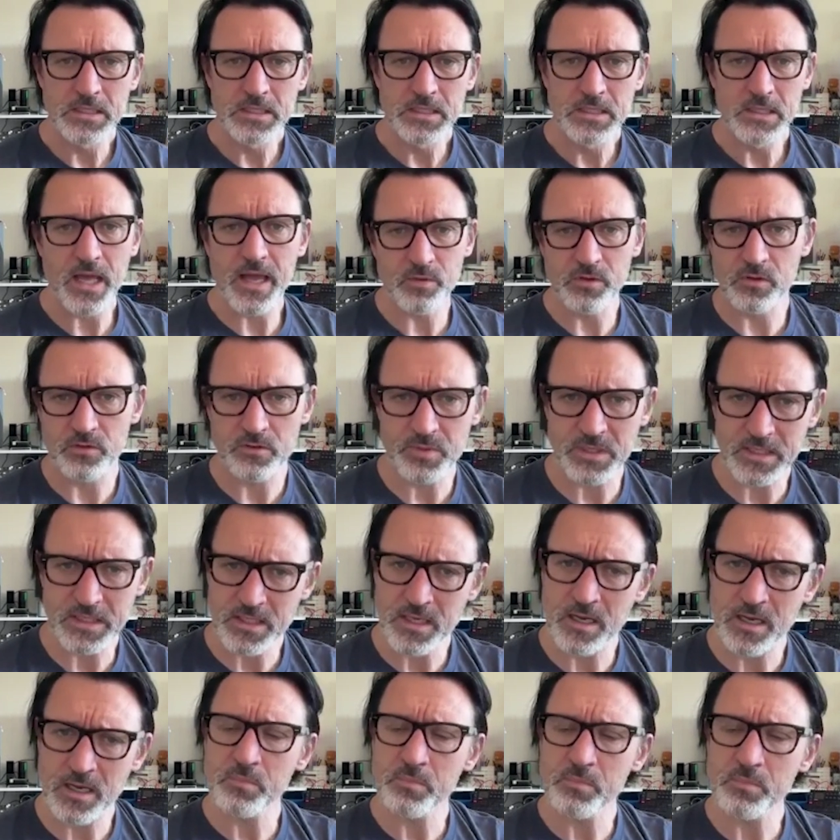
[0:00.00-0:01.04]
label or a
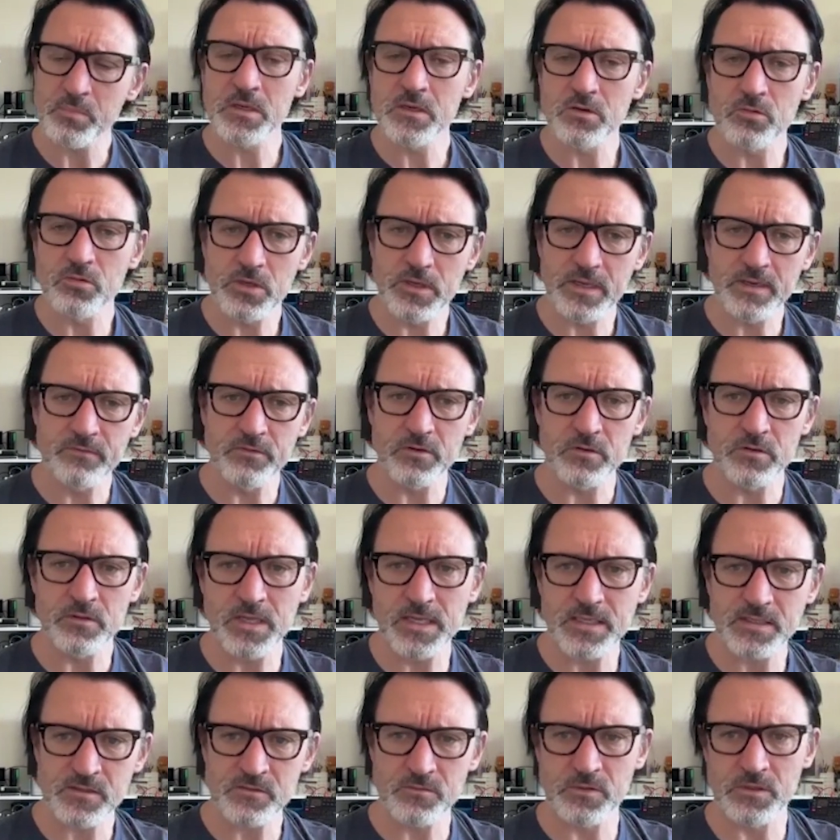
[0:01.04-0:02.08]
big company or whatever. And
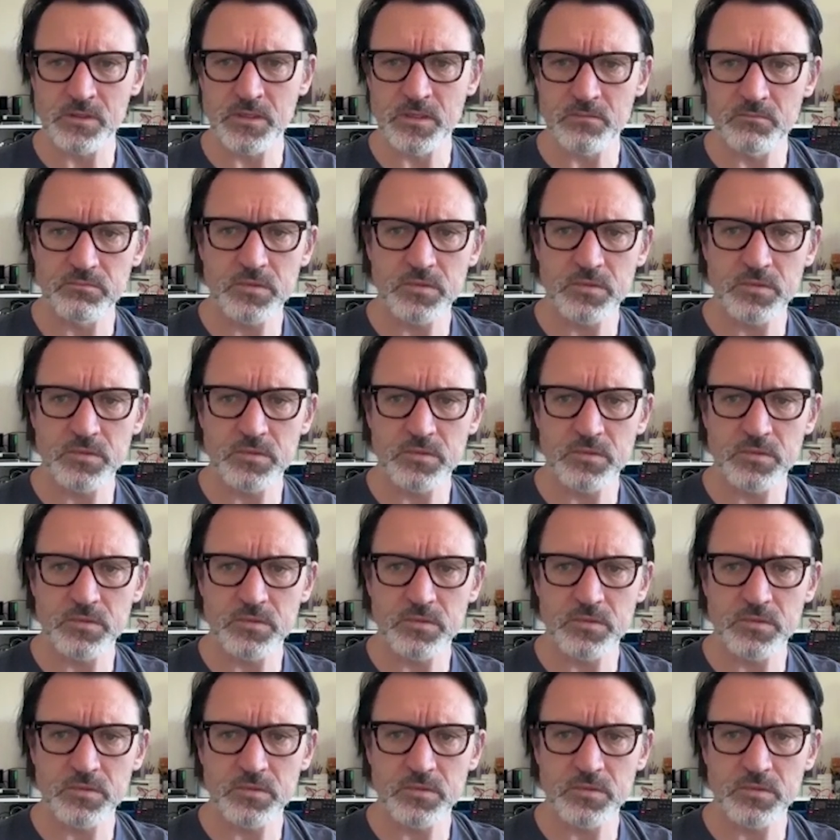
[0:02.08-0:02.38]
that's really